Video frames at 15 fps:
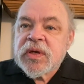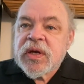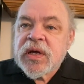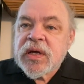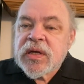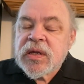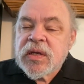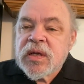
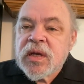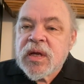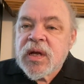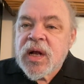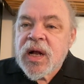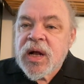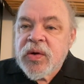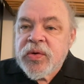on
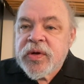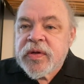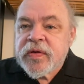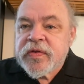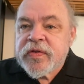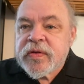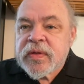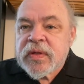how it
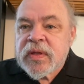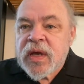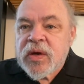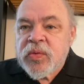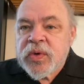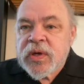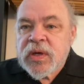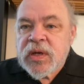is that
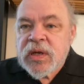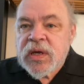we can